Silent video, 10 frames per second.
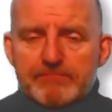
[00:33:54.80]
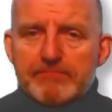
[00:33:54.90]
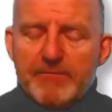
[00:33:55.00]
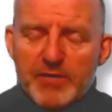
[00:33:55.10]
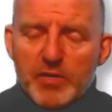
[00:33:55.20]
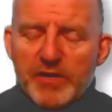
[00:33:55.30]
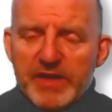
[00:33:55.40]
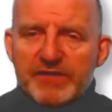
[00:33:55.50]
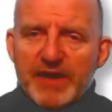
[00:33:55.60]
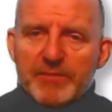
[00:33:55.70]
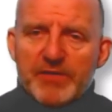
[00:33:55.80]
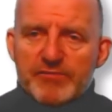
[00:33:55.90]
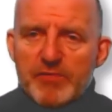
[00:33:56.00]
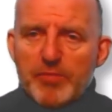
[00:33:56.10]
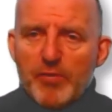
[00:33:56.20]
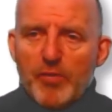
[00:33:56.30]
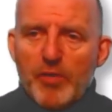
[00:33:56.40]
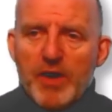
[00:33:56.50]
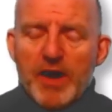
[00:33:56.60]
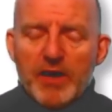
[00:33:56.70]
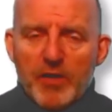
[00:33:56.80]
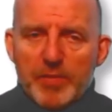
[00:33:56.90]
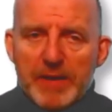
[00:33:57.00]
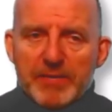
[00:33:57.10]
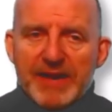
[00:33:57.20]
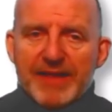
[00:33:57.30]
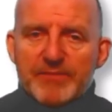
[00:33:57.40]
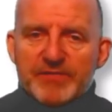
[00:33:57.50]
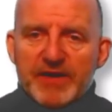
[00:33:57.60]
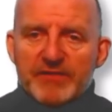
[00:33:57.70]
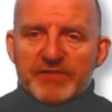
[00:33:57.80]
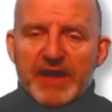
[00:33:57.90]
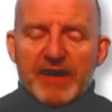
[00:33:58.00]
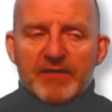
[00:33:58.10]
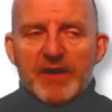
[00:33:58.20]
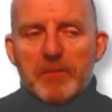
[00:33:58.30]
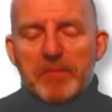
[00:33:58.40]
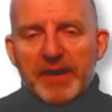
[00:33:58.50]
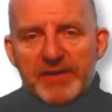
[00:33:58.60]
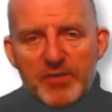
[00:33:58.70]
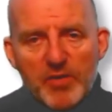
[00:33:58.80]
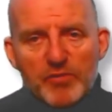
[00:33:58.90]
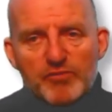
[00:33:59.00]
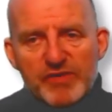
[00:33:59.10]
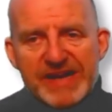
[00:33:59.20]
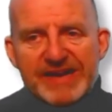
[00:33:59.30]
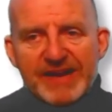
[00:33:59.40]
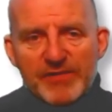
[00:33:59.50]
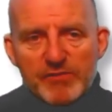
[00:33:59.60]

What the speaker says: if you look at the examiner's report, a lot of people let themselves down by not reading the